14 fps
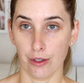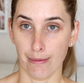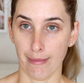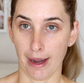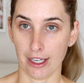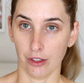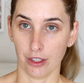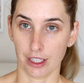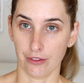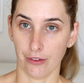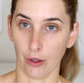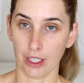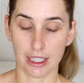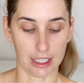manual
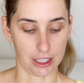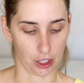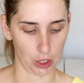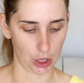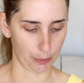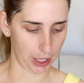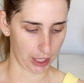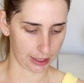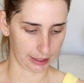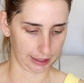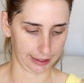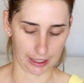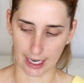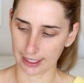exfoliants, I don't
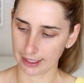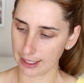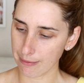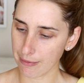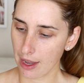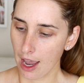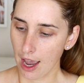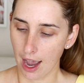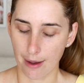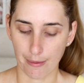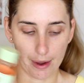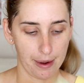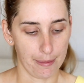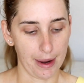personally like them,
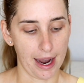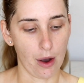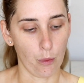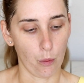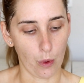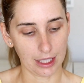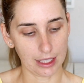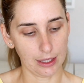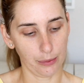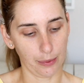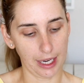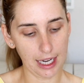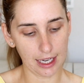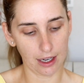and about once a
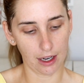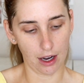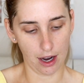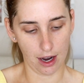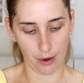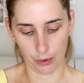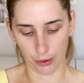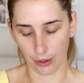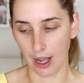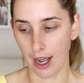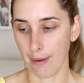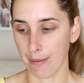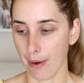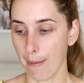week I will
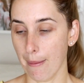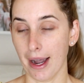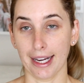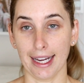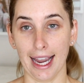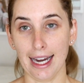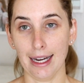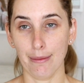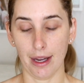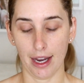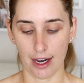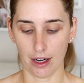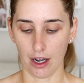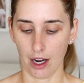up my game
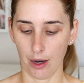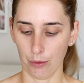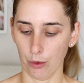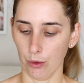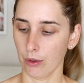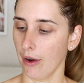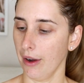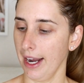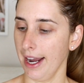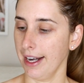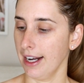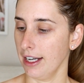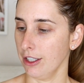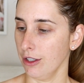and I will go
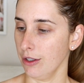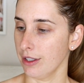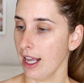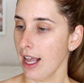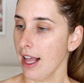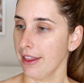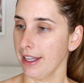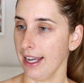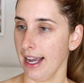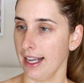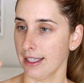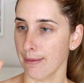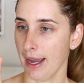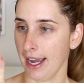ahead and use the
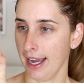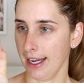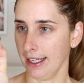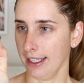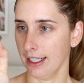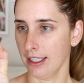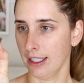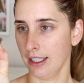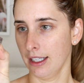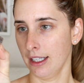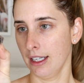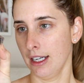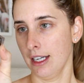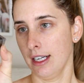Esme
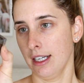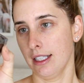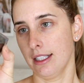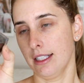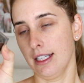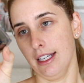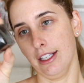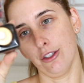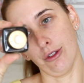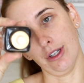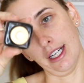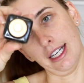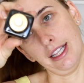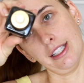Skin
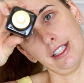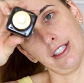Treat in the